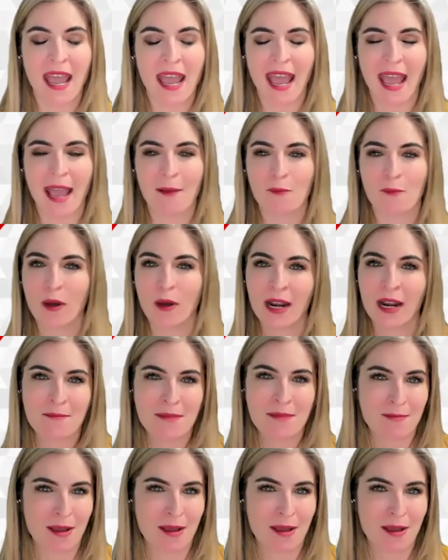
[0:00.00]
And what I
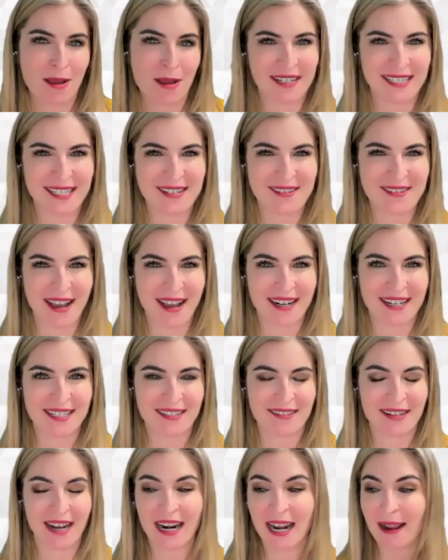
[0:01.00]
mean by practicing
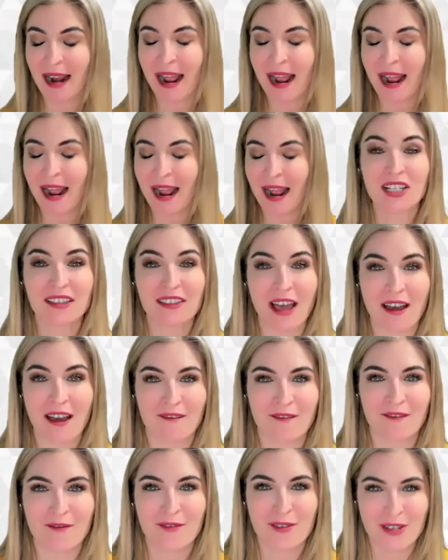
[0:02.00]
gratitude, and I'd actually
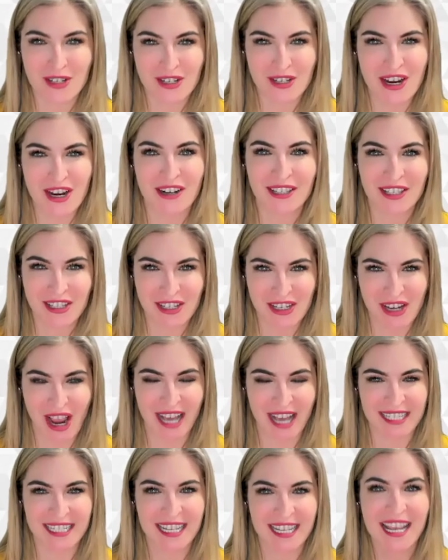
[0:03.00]
love for you to share in the
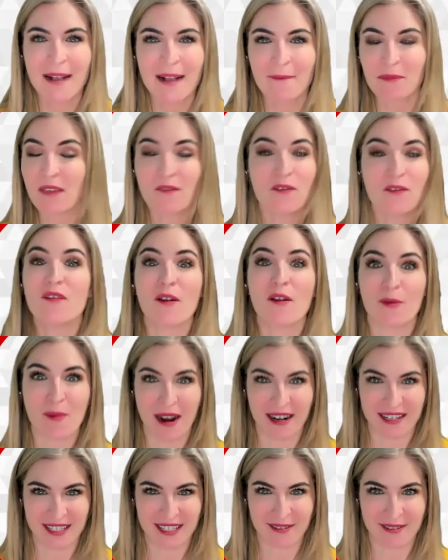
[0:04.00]
chat if you've ever
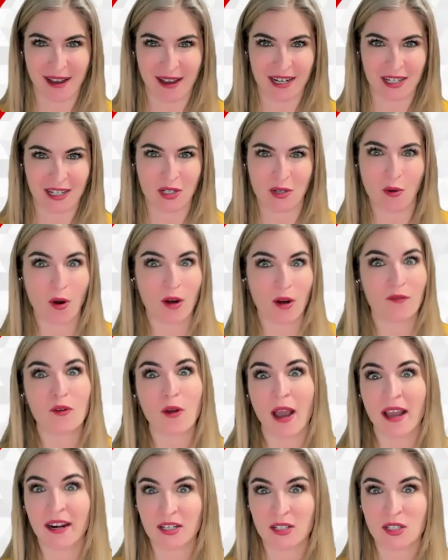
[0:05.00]
practiced gratitude or if
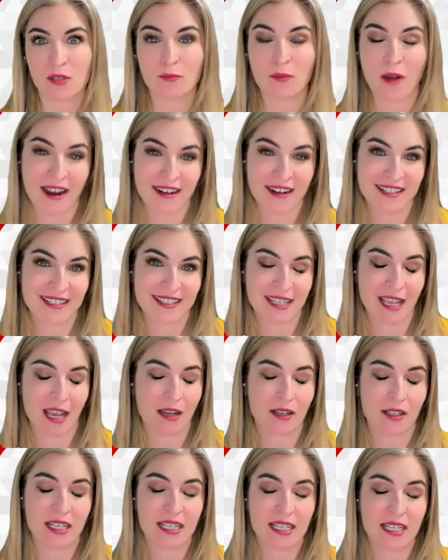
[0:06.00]
gratitude practice
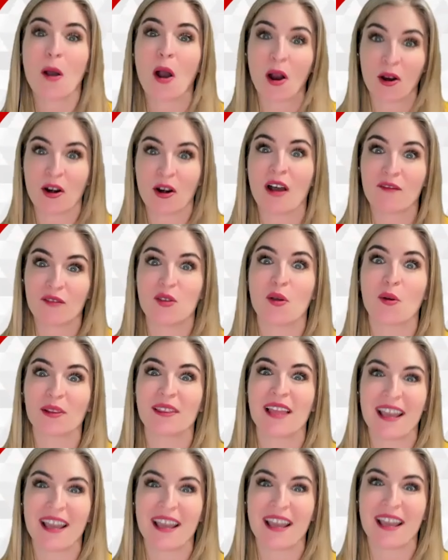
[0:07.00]
is part of your
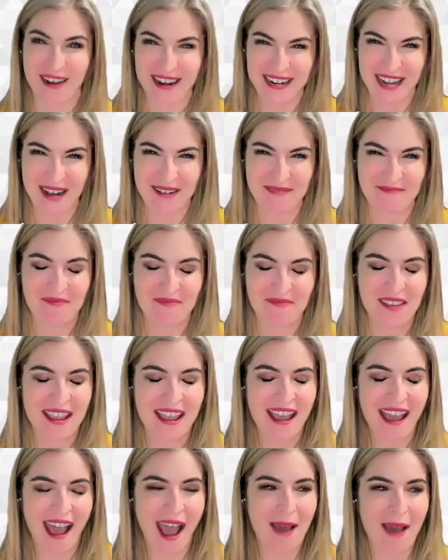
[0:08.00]
life right now.
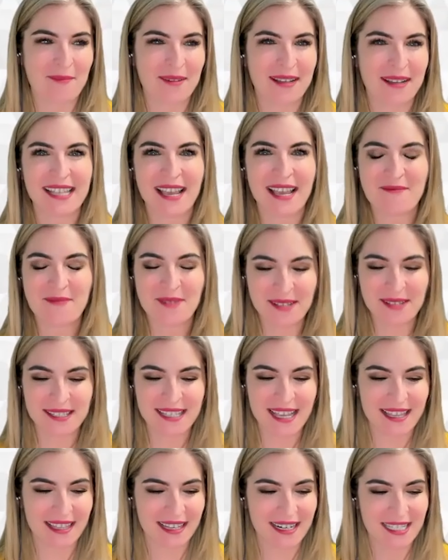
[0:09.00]
Because I will
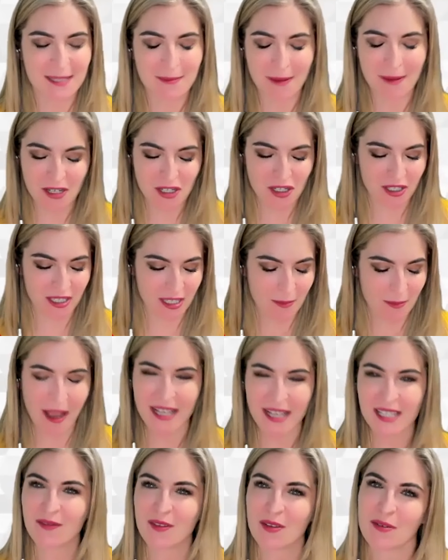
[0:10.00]
say that especially in the
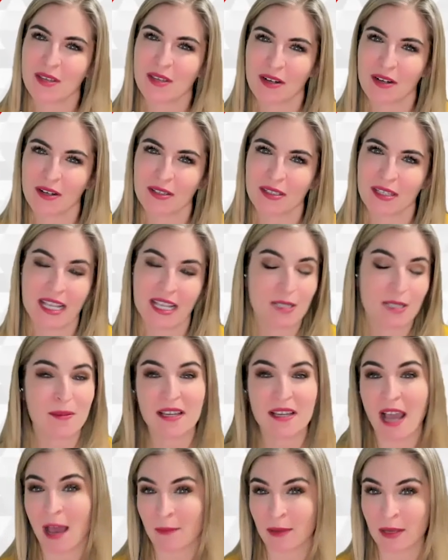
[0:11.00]
past few years, it's
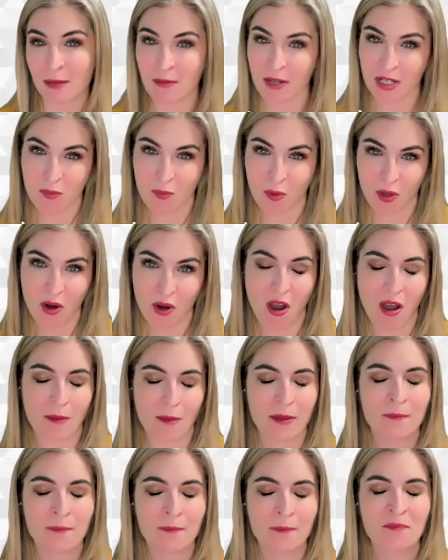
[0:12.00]
becoming much more
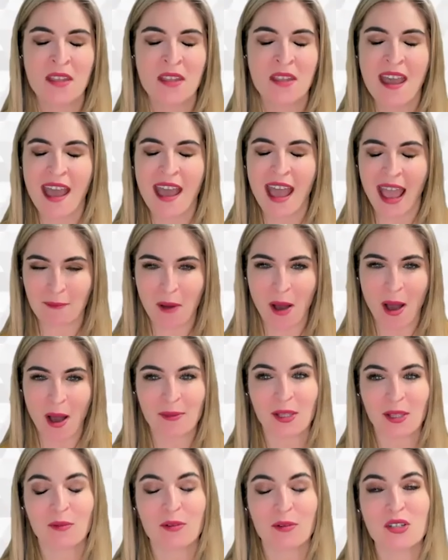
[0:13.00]
common and
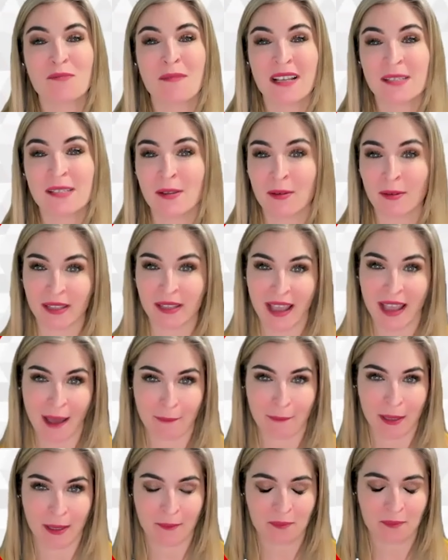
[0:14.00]
popular, which makes me really
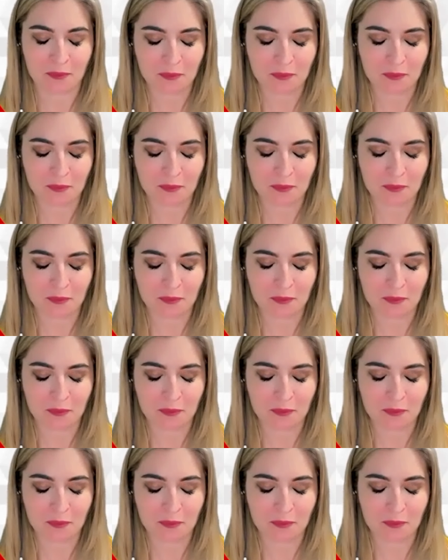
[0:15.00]
happy.